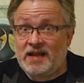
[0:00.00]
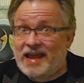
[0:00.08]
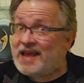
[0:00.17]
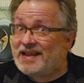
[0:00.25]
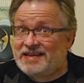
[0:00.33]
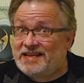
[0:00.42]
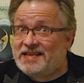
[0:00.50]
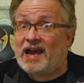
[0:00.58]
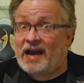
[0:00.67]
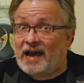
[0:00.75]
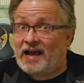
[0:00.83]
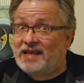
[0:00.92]
And
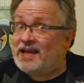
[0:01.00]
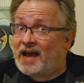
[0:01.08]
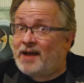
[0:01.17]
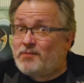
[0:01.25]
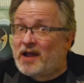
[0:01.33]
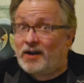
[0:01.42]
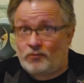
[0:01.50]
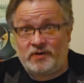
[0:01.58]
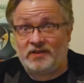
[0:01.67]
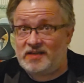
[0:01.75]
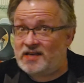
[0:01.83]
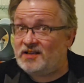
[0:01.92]
yeah, I, I'm not
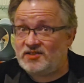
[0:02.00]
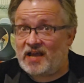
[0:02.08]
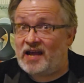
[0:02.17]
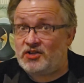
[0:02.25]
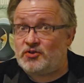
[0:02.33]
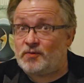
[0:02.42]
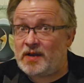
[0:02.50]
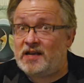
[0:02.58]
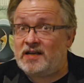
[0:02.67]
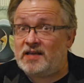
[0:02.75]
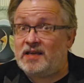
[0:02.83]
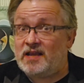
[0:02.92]
really
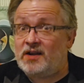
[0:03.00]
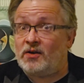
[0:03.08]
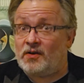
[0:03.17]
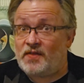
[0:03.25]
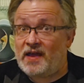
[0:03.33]
exaggerating here.